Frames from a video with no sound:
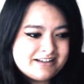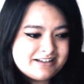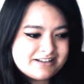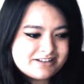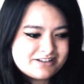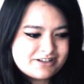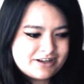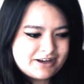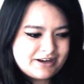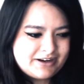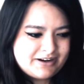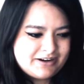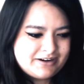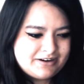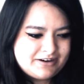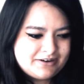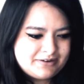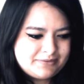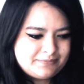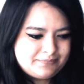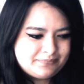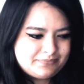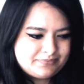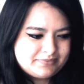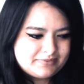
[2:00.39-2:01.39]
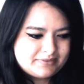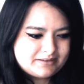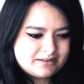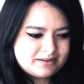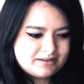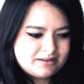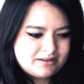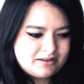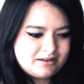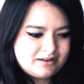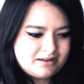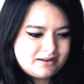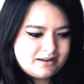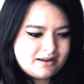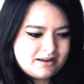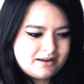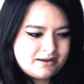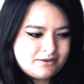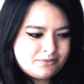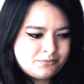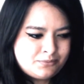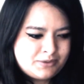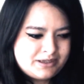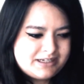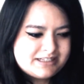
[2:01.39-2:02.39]
So
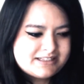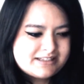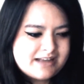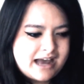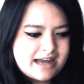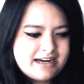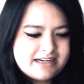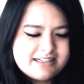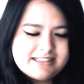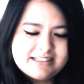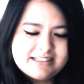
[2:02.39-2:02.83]
we decided to